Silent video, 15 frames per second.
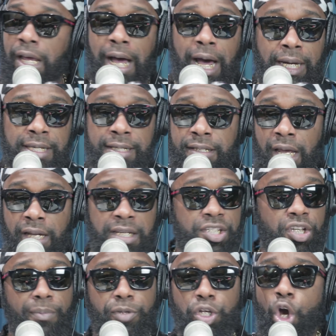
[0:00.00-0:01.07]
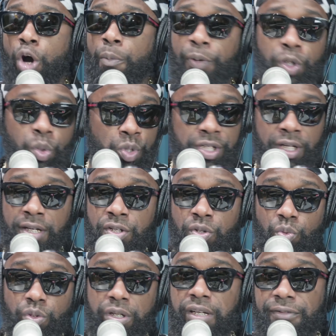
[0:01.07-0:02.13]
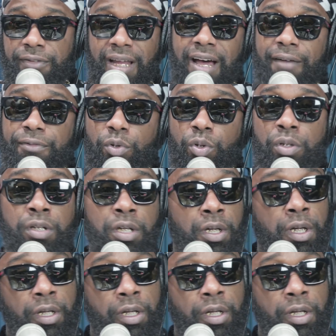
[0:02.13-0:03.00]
And it's some young producers who ain't even have no